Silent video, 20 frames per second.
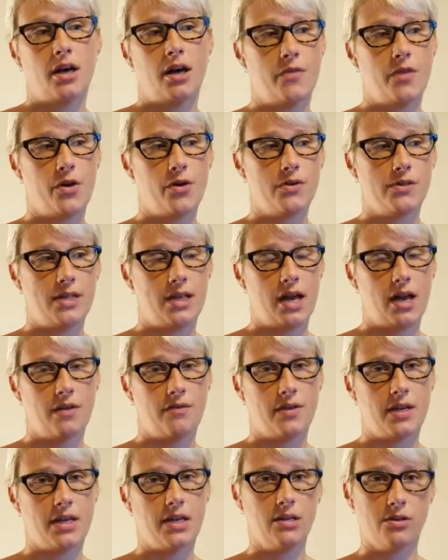those that
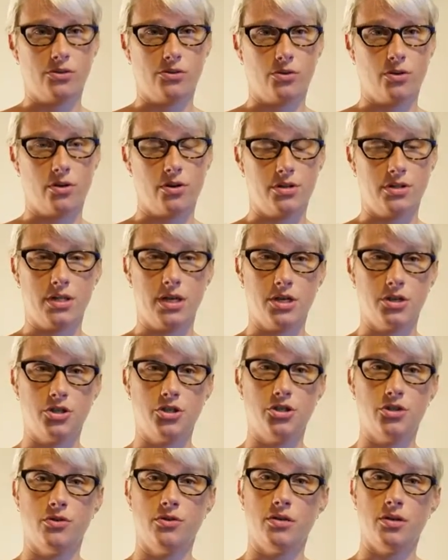have eating disorders. They
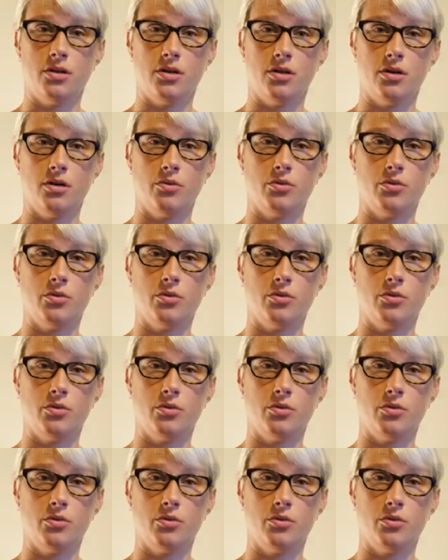choose a